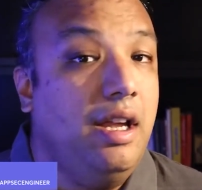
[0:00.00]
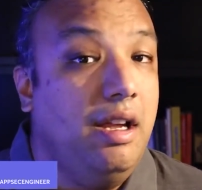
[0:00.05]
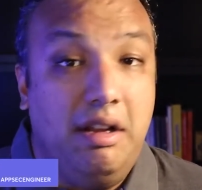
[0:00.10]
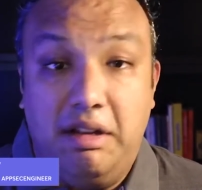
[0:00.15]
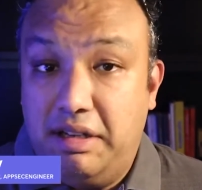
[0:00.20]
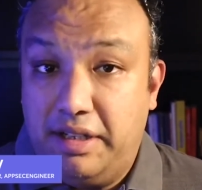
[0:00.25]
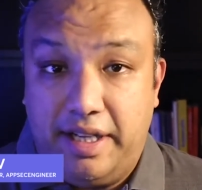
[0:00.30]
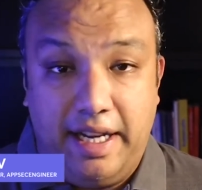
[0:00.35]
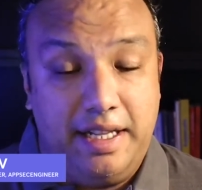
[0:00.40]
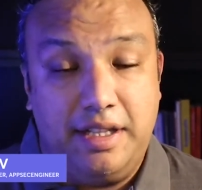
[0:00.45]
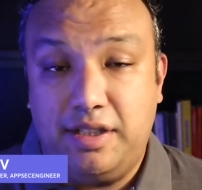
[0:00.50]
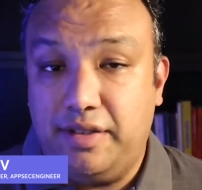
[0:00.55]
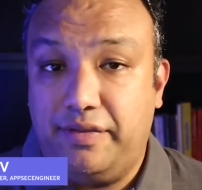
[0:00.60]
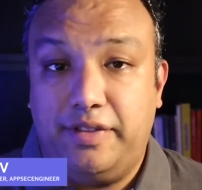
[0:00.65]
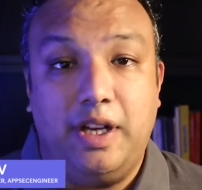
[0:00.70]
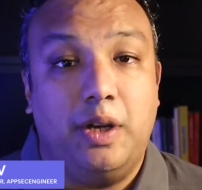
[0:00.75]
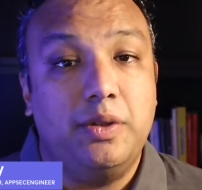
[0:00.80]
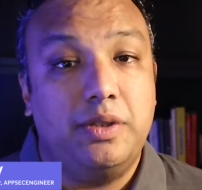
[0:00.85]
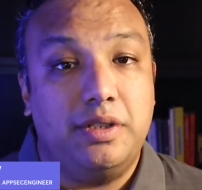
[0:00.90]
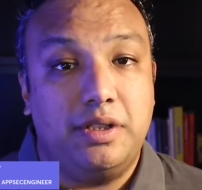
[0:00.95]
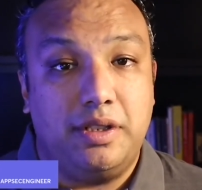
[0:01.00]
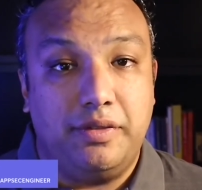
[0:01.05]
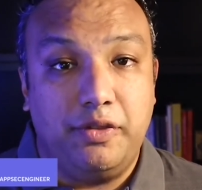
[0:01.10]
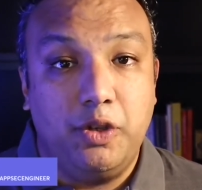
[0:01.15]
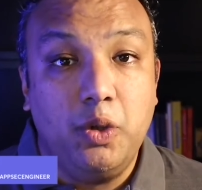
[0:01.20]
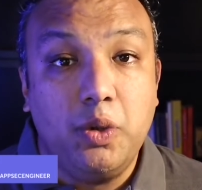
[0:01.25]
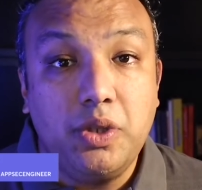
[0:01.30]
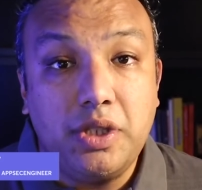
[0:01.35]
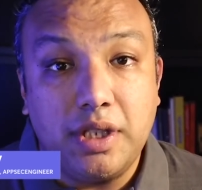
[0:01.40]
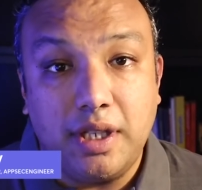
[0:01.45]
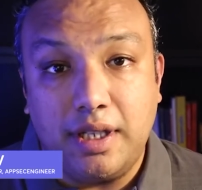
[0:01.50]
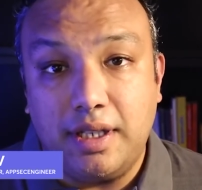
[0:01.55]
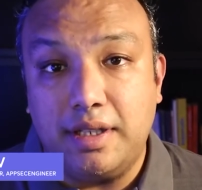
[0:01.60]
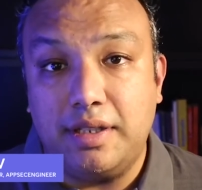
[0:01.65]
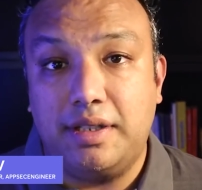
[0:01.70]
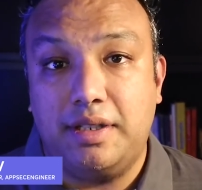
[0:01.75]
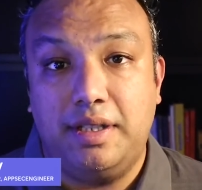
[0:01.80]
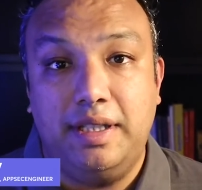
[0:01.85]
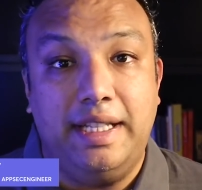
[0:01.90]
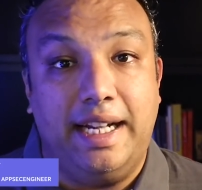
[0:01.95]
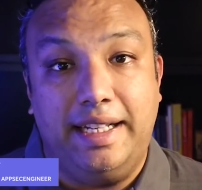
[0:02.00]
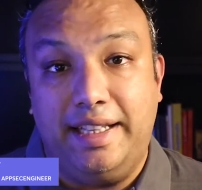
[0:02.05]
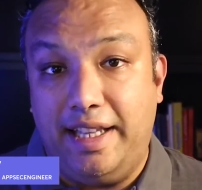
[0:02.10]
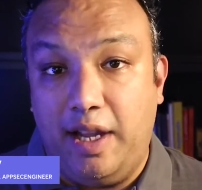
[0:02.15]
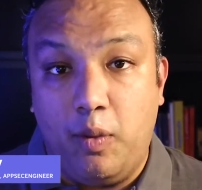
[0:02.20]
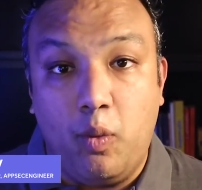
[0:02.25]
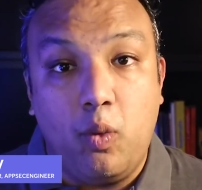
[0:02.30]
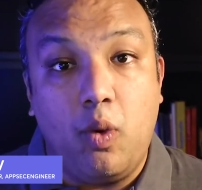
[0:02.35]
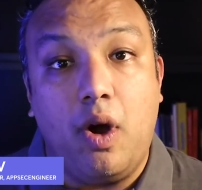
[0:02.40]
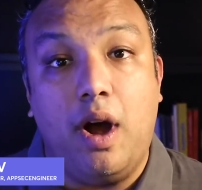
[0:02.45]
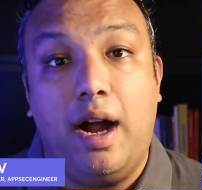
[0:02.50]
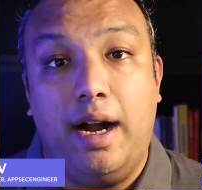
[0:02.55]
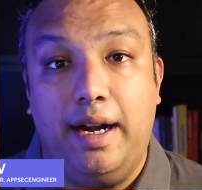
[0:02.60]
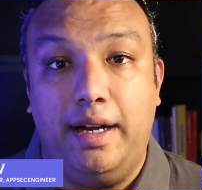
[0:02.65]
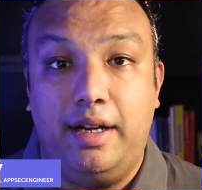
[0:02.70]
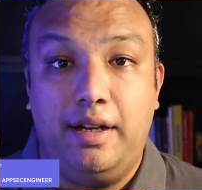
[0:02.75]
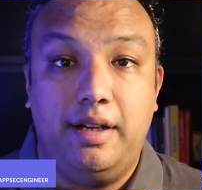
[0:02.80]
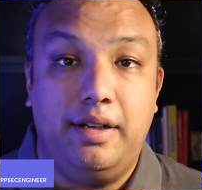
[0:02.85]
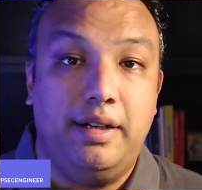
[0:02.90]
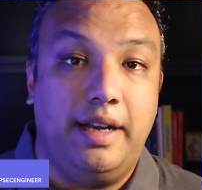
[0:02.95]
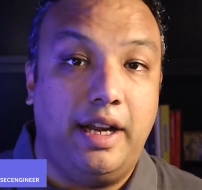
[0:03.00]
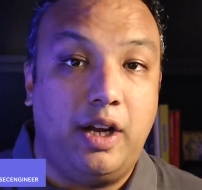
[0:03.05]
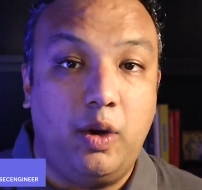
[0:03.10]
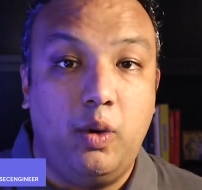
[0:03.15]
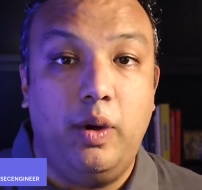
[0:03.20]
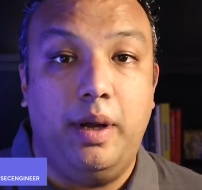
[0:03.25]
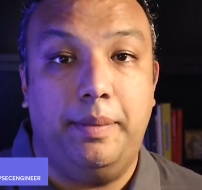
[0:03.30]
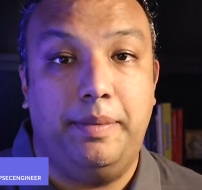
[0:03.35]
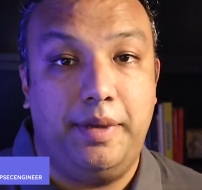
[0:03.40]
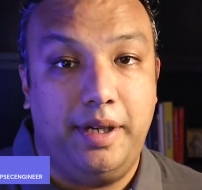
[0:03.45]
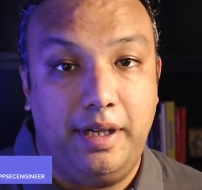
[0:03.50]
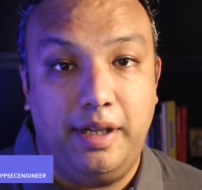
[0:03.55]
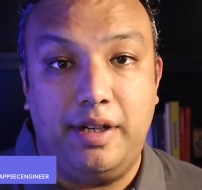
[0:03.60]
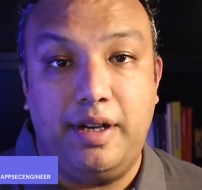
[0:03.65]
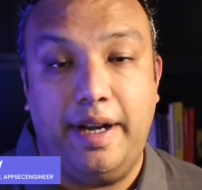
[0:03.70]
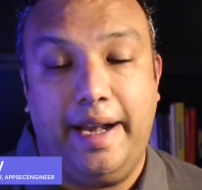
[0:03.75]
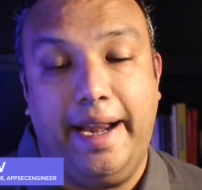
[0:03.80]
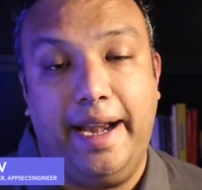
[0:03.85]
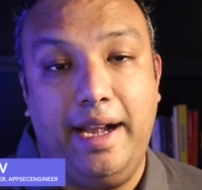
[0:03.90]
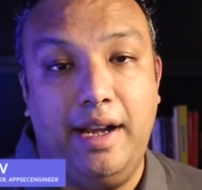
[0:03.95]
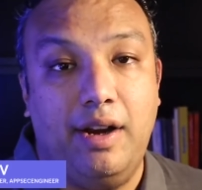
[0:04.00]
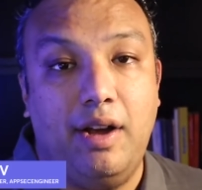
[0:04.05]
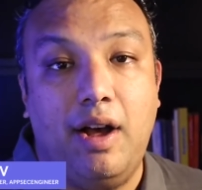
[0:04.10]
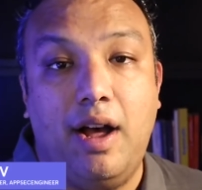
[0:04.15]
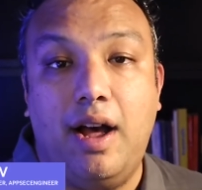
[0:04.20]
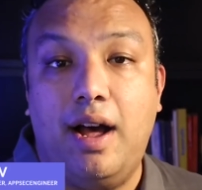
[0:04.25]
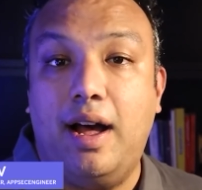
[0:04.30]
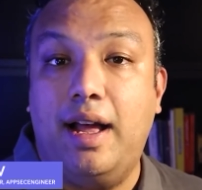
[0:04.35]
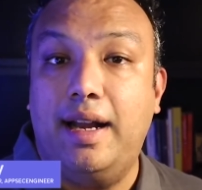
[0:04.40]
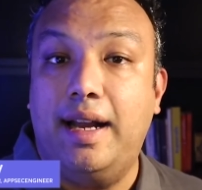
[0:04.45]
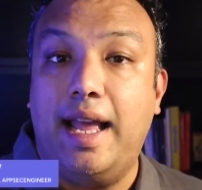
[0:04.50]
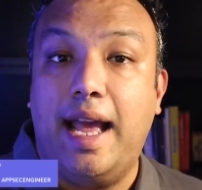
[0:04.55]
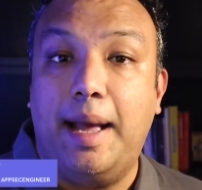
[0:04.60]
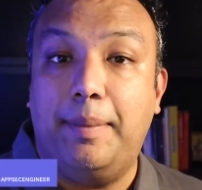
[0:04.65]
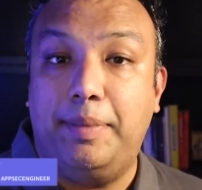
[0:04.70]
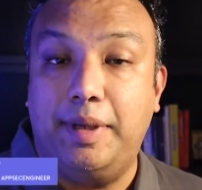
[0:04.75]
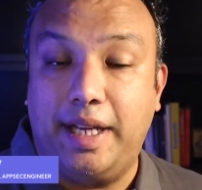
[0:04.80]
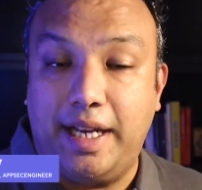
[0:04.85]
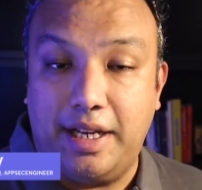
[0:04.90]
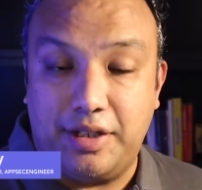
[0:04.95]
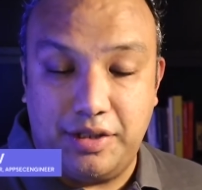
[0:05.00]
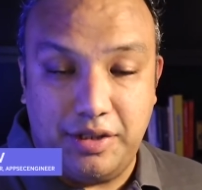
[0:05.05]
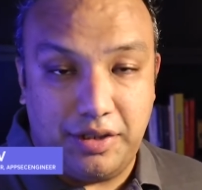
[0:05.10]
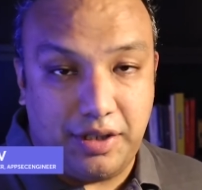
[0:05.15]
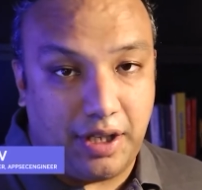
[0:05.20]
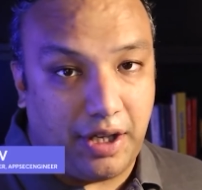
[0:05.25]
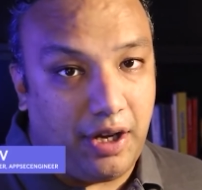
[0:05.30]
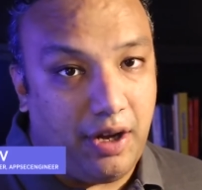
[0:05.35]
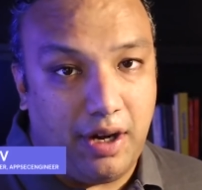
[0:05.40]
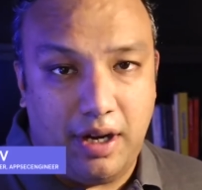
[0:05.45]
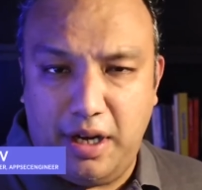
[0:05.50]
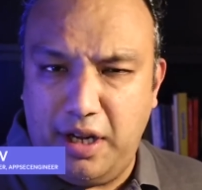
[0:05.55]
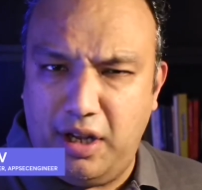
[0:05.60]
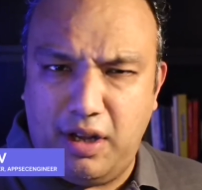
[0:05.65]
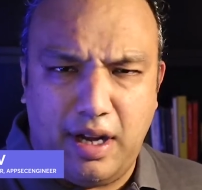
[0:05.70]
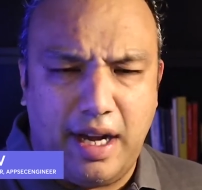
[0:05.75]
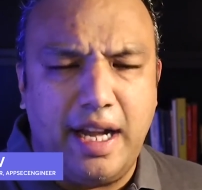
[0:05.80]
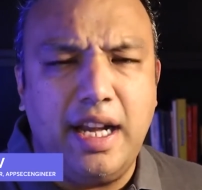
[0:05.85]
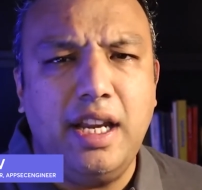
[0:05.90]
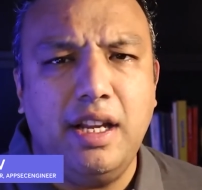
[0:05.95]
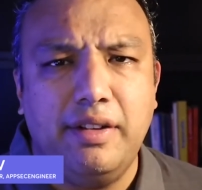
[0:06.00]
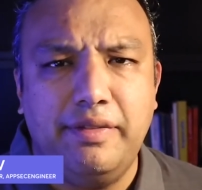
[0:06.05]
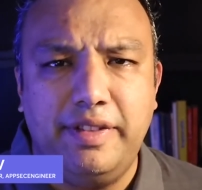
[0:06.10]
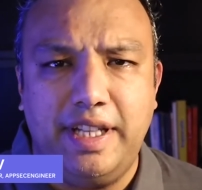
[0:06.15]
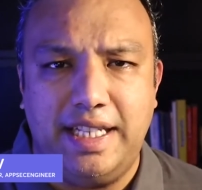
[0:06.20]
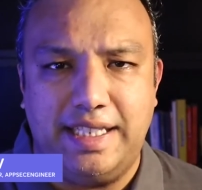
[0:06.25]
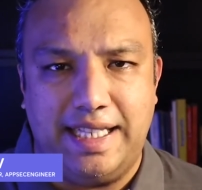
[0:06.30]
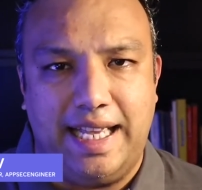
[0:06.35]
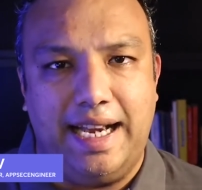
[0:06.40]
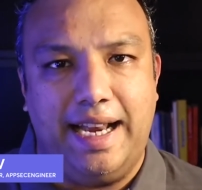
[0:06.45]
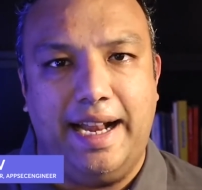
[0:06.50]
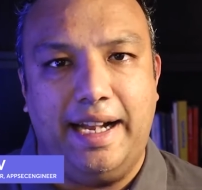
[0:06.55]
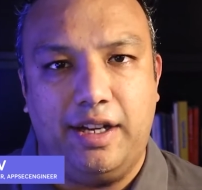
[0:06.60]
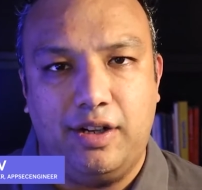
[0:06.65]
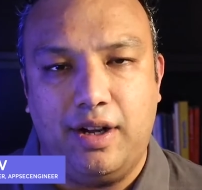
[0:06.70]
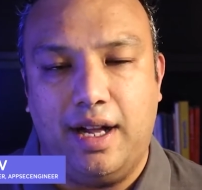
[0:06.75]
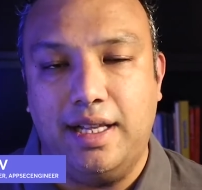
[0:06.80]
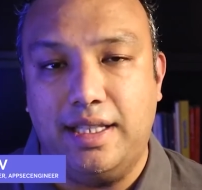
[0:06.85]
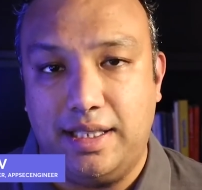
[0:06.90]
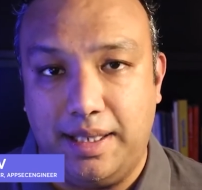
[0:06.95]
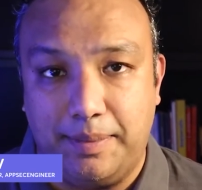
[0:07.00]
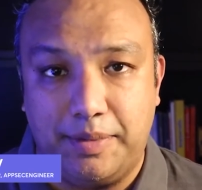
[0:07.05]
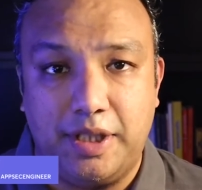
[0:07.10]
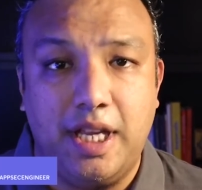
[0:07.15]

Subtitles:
tens of thousands of users that they want equipped and trained on application security or any of these allied concepts.